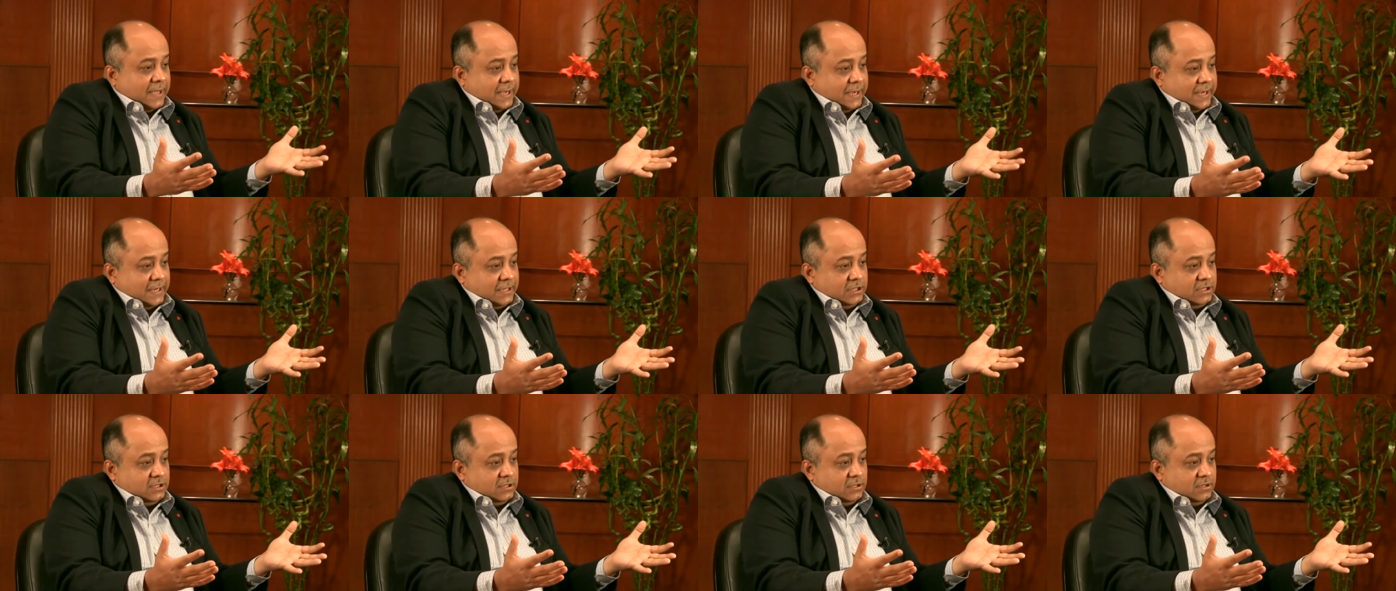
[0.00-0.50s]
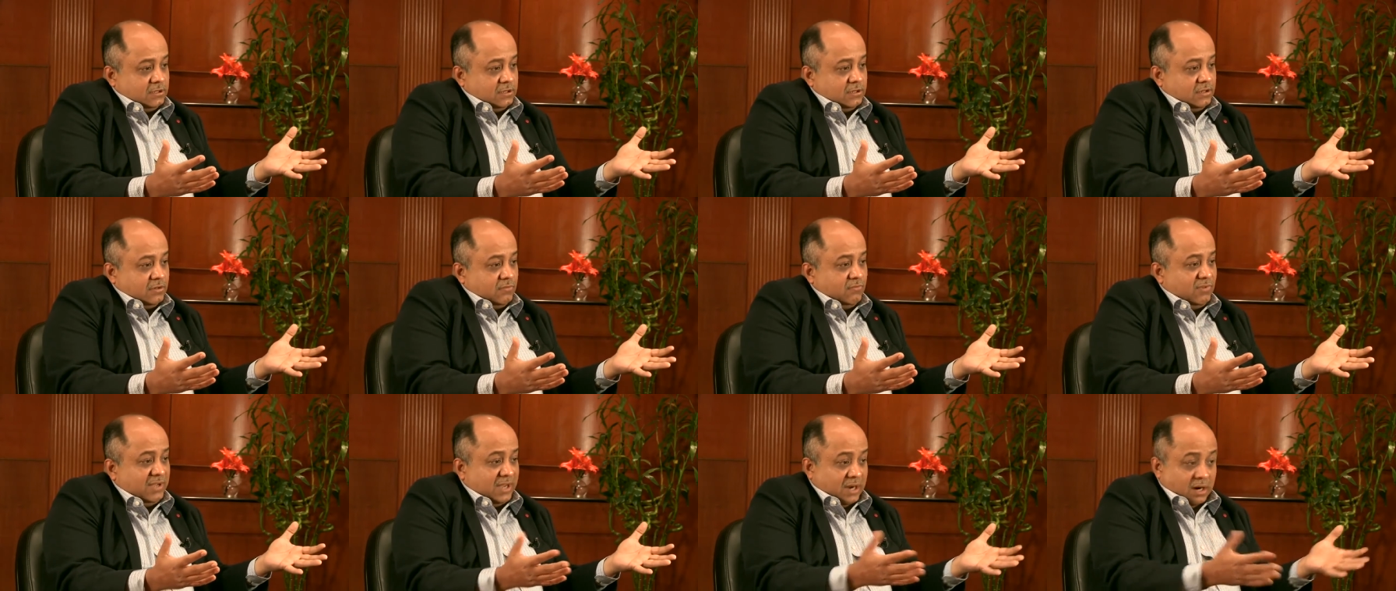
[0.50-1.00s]
And uh,
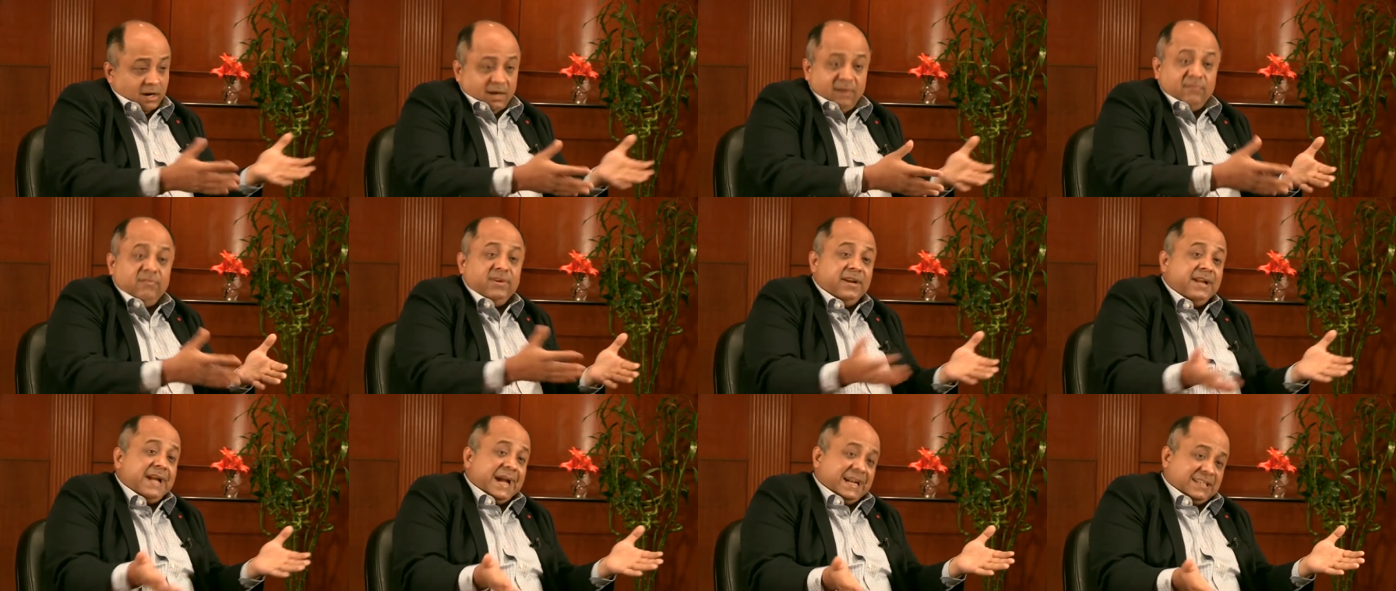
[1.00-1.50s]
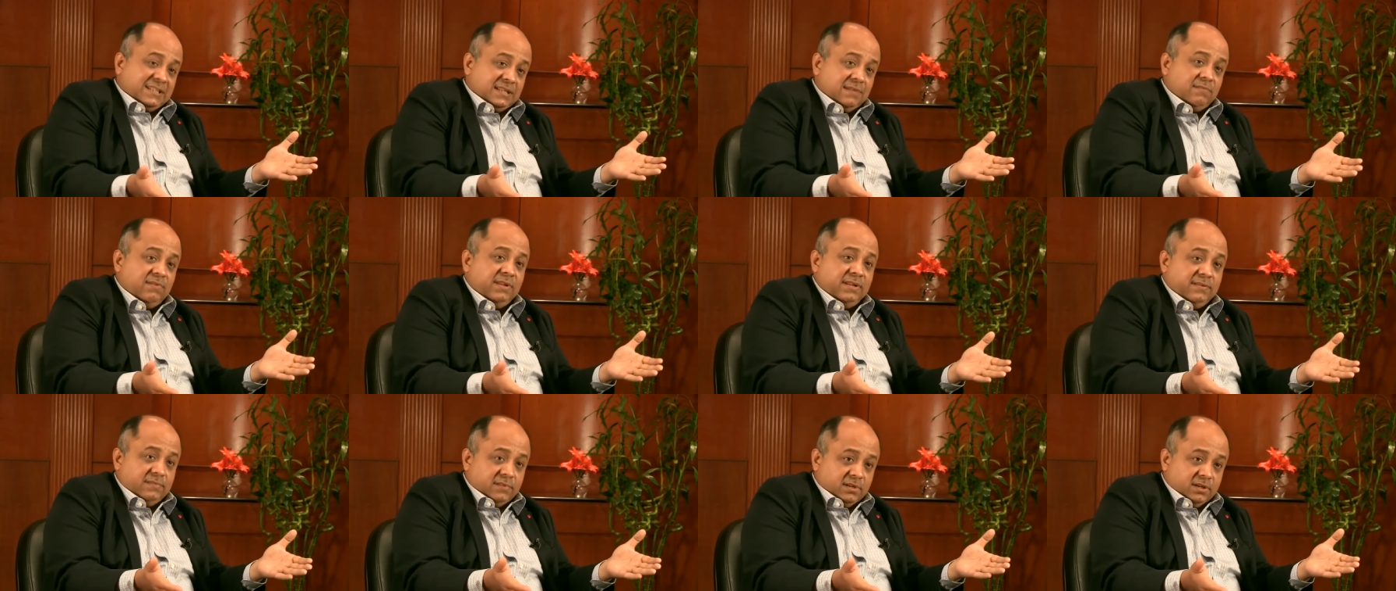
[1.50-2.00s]
we are very
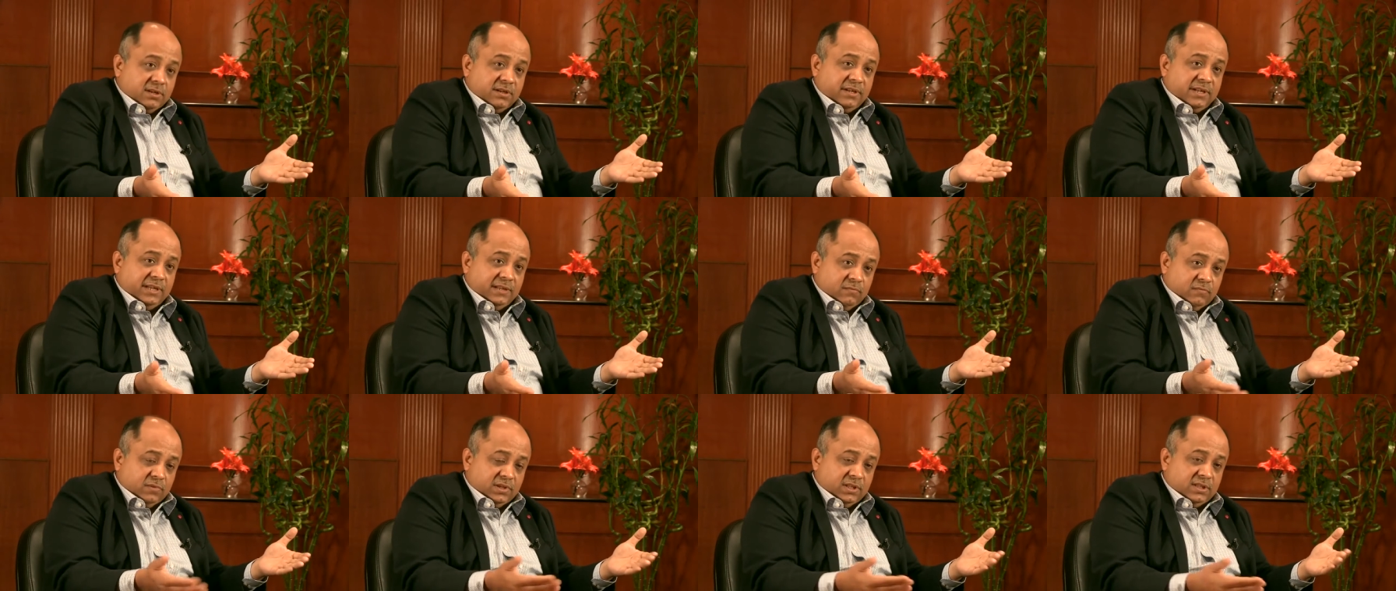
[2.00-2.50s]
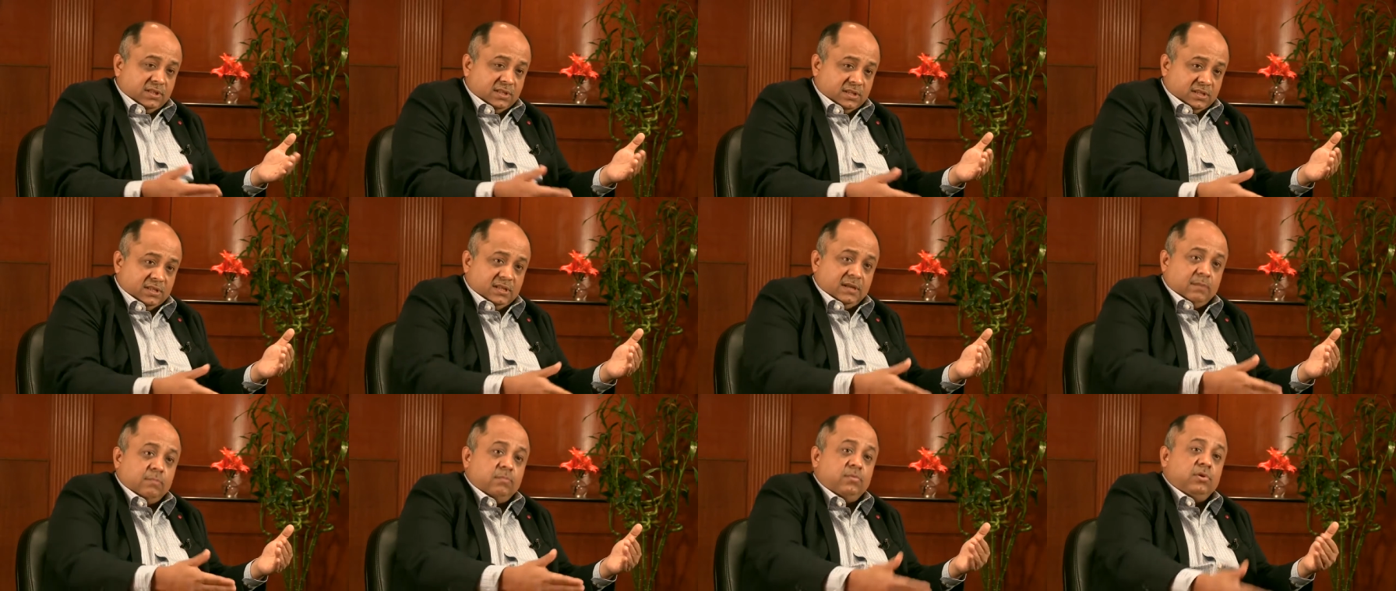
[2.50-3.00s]
actively working with
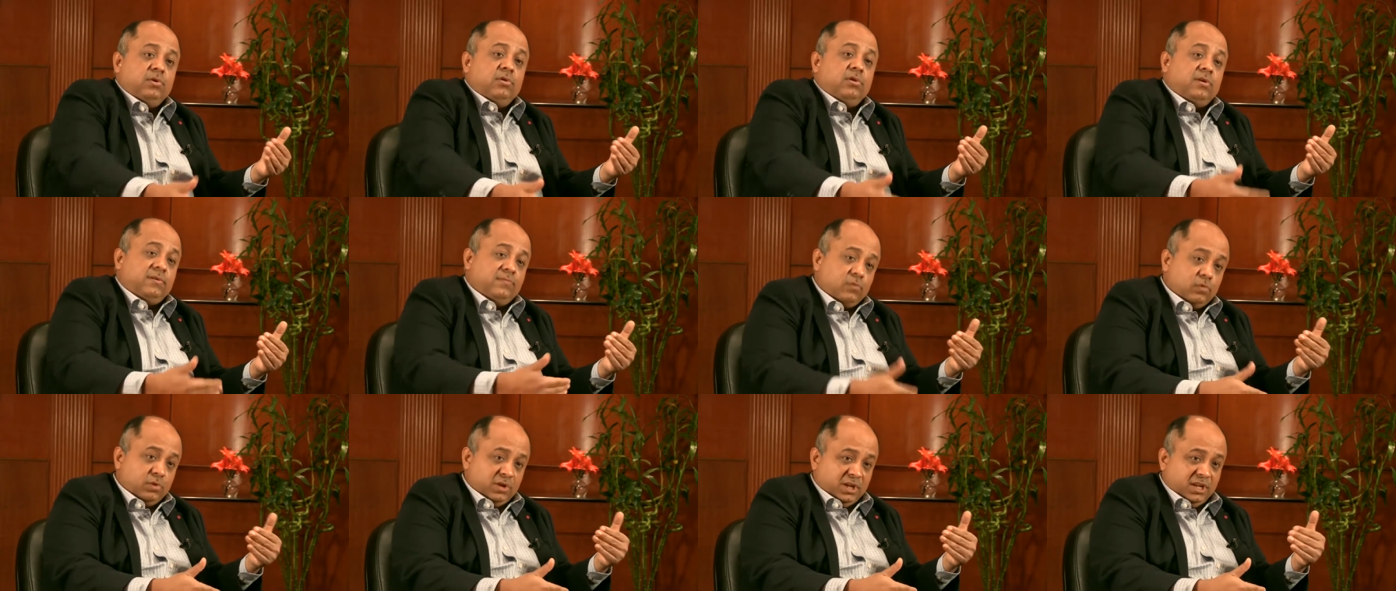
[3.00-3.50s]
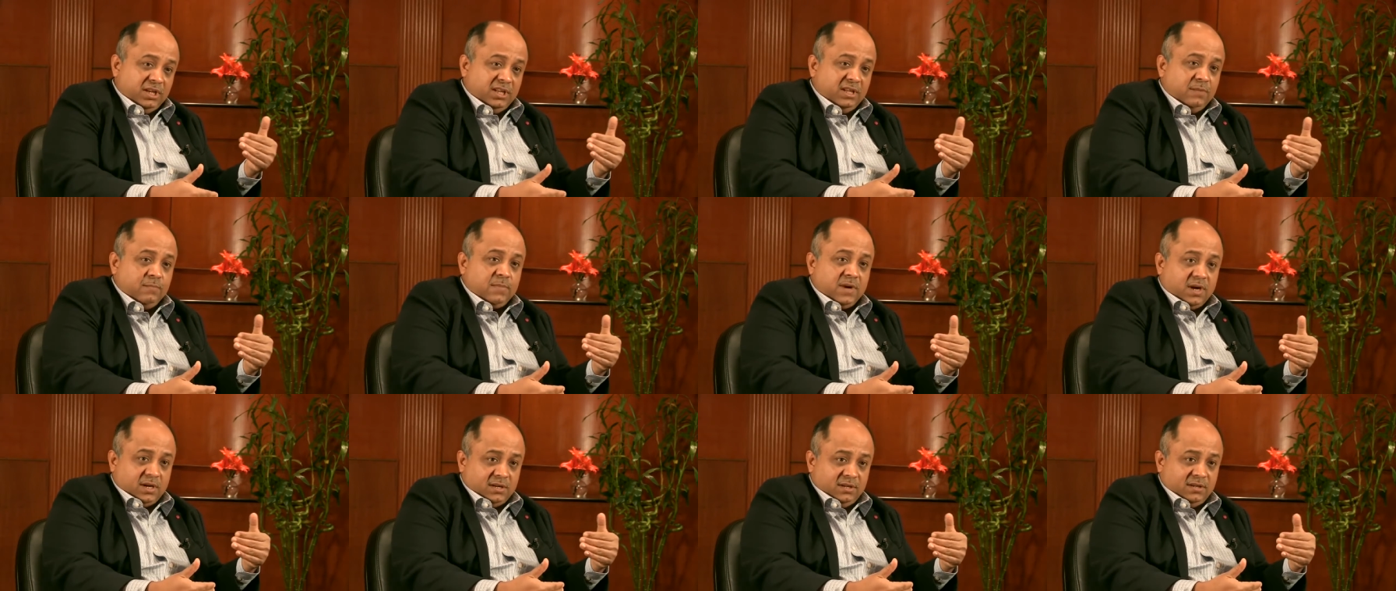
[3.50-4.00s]
a number of O T
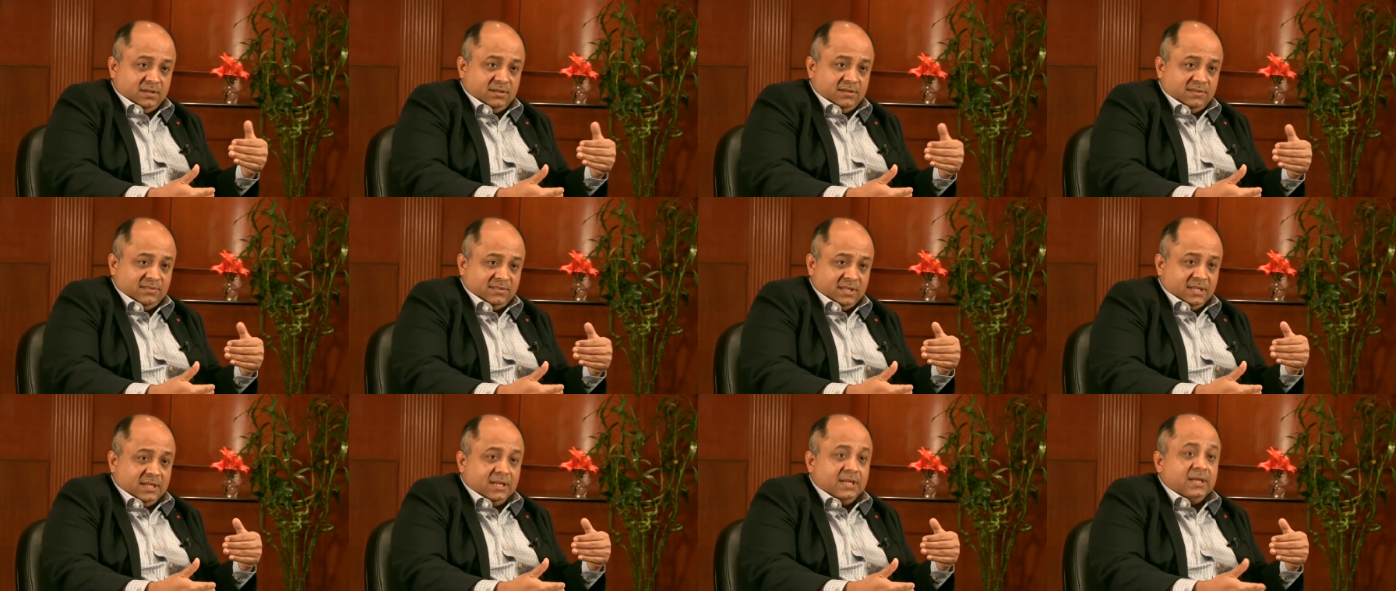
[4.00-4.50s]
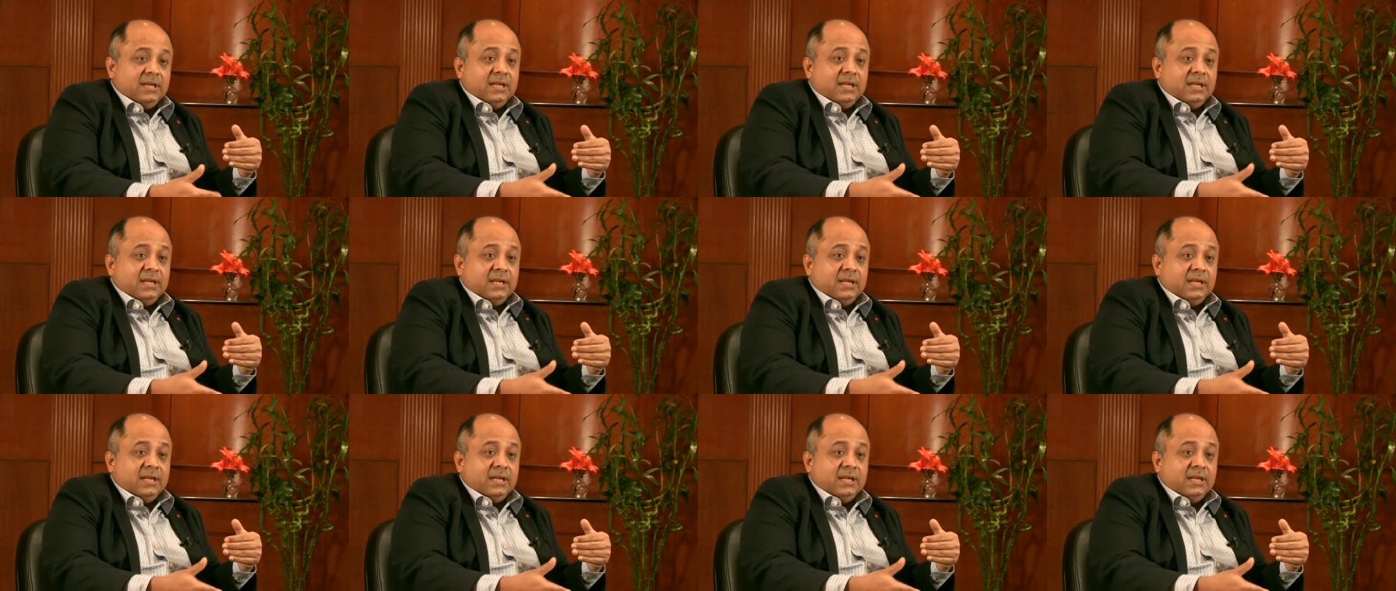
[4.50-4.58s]
T partners